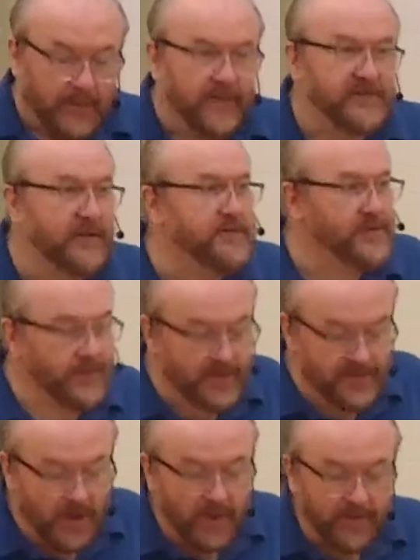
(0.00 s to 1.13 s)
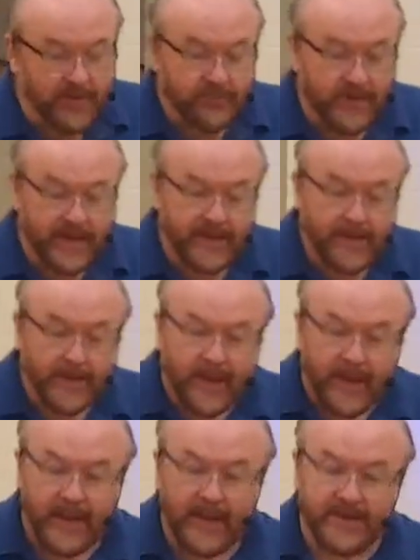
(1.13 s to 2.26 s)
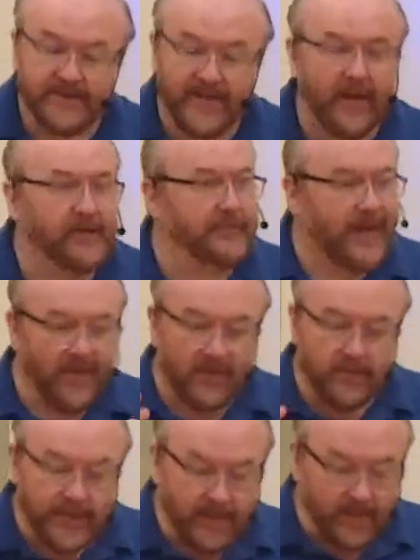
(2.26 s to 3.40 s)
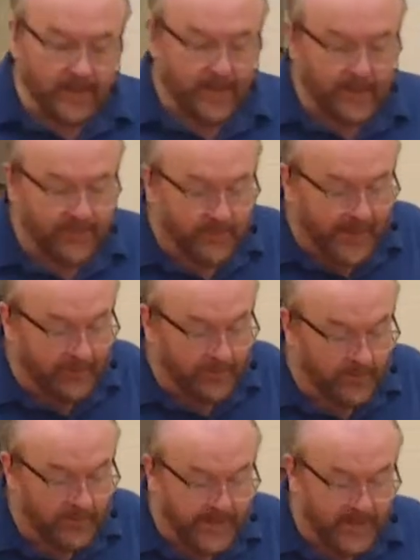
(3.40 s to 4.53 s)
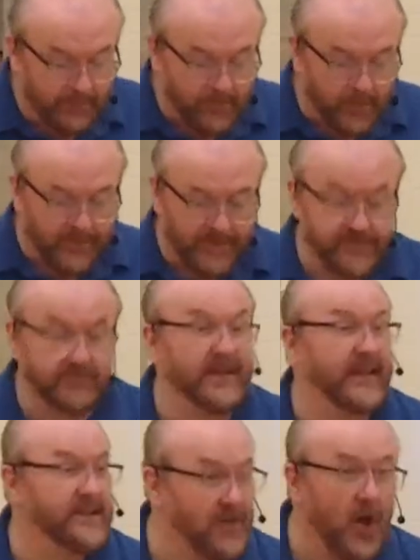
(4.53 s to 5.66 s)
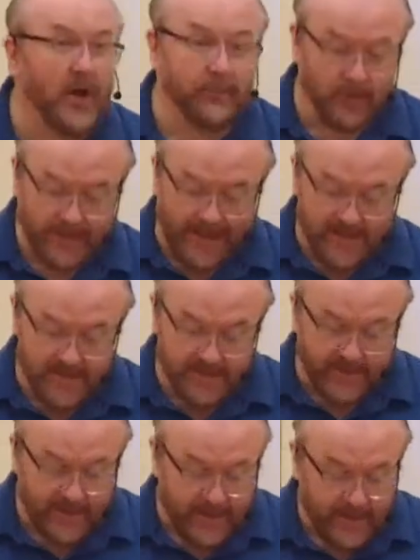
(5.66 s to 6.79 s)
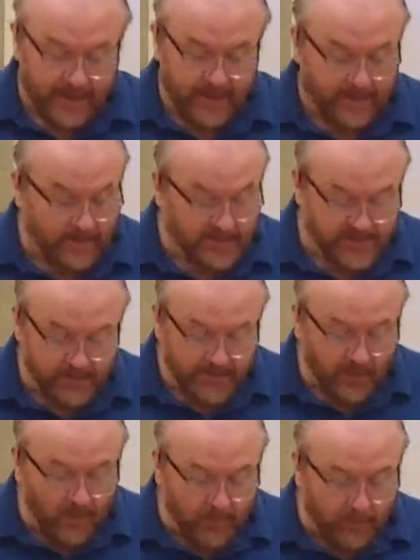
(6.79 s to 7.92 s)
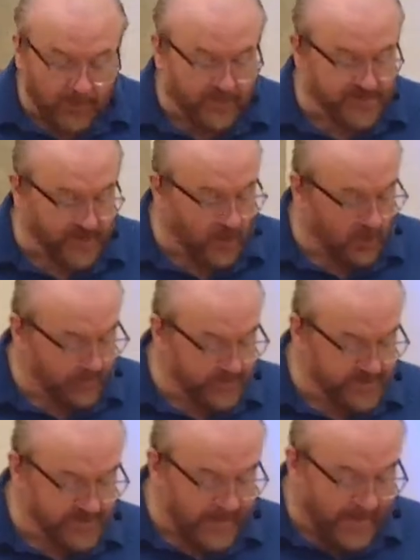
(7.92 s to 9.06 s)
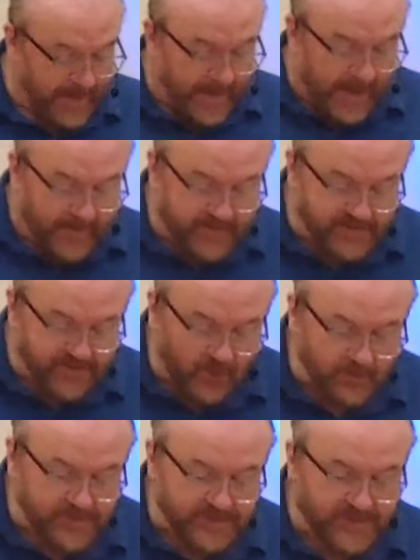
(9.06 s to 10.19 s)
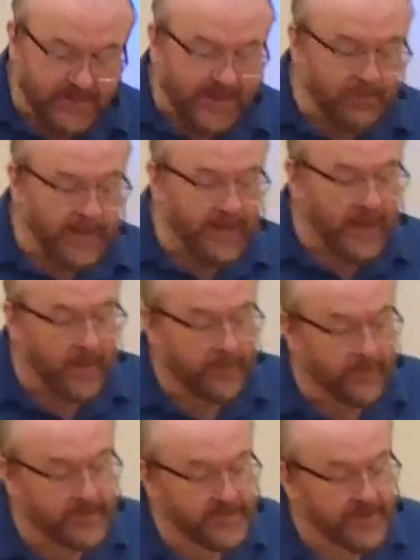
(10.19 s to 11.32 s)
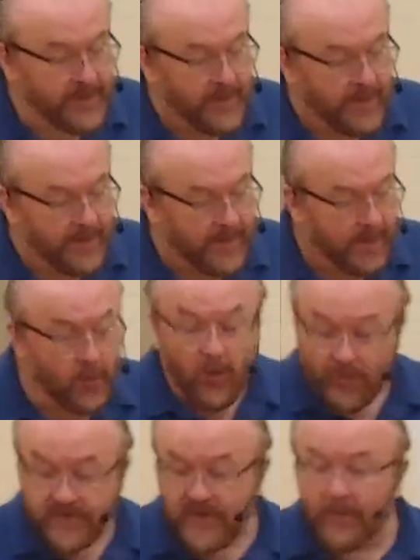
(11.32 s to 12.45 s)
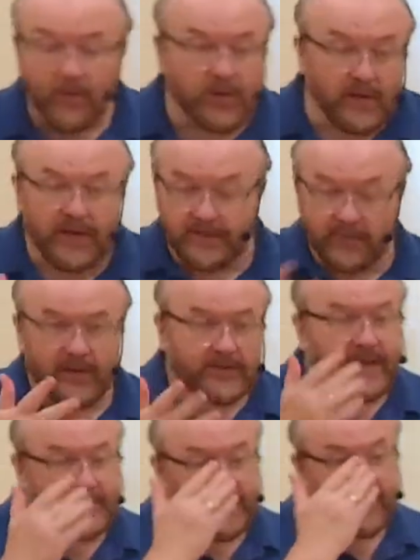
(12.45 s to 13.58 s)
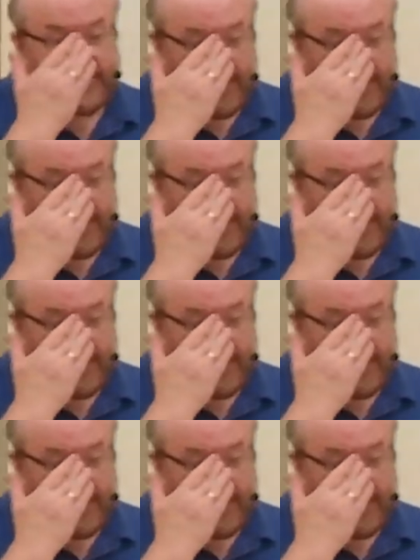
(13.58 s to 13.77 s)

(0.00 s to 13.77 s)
The scripture that Jonathan read is found around the middle of the Bible in a book that's really a song book, actually, simply called the Book of Psalms. And the Psalms, like many others, or the psalm that we looked at today that